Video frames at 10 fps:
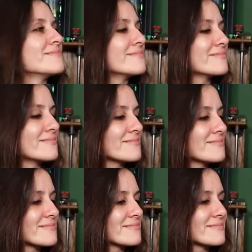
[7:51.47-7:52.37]

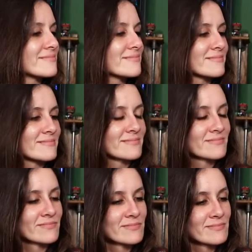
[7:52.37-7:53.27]

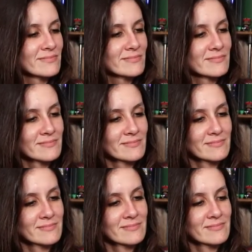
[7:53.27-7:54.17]

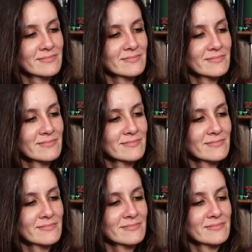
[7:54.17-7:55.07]

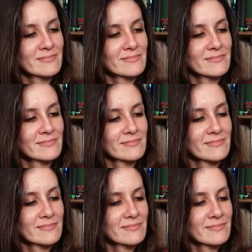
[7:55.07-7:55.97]

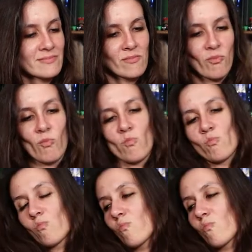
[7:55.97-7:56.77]
No words are spoken by the person on screen.